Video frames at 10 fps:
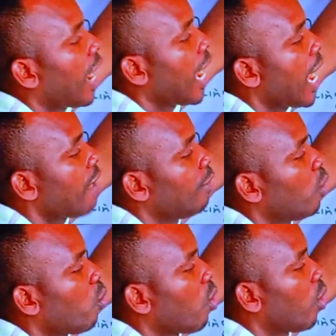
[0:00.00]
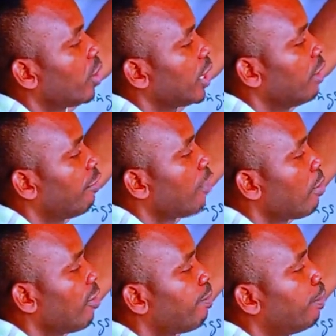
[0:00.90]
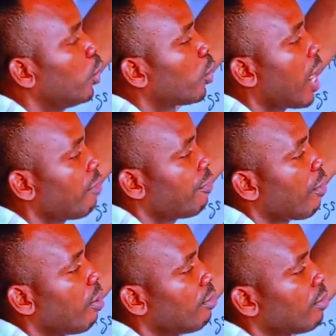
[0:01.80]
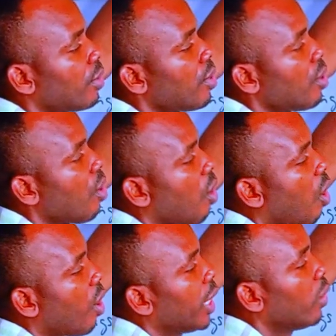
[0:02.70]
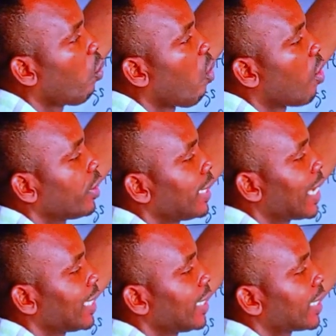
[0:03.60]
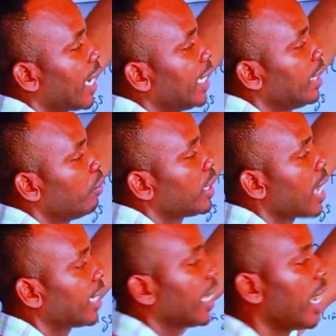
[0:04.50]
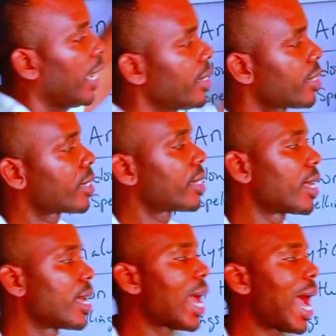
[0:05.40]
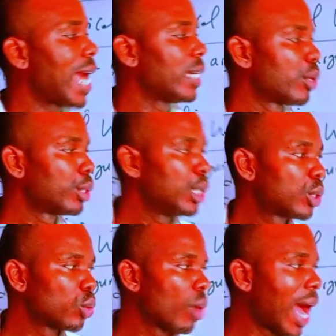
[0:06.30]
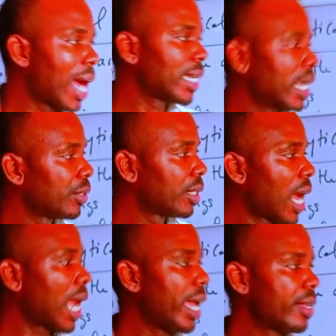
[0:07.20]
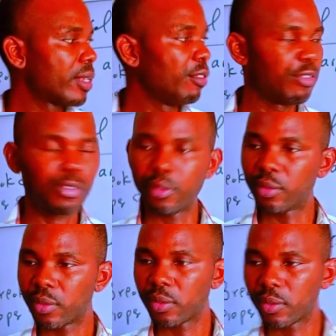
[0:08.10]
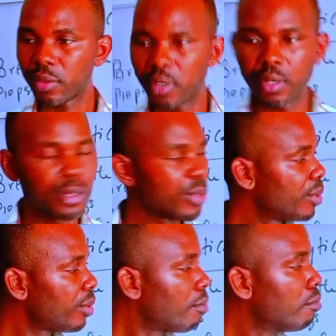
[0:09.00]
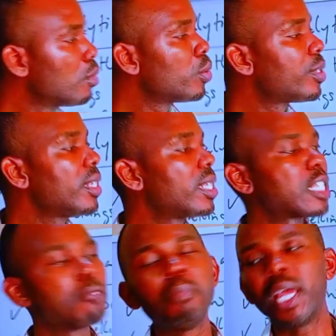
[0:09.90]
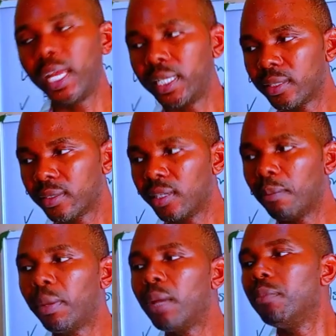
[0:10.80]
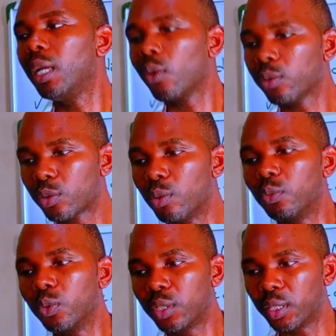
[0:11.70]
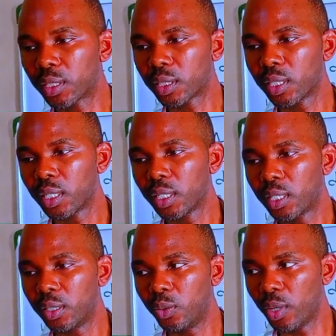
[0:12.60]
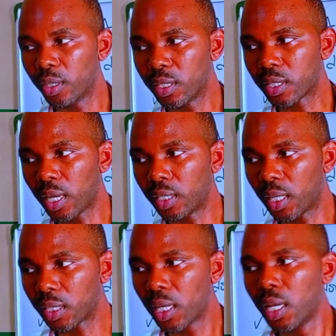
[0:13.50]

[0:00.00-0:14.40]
I have a word in form of plural form or a word that is ending with an S, I don't need to add another S in front. So Moses' pen, the pen belongs to Moses. Do we understand that?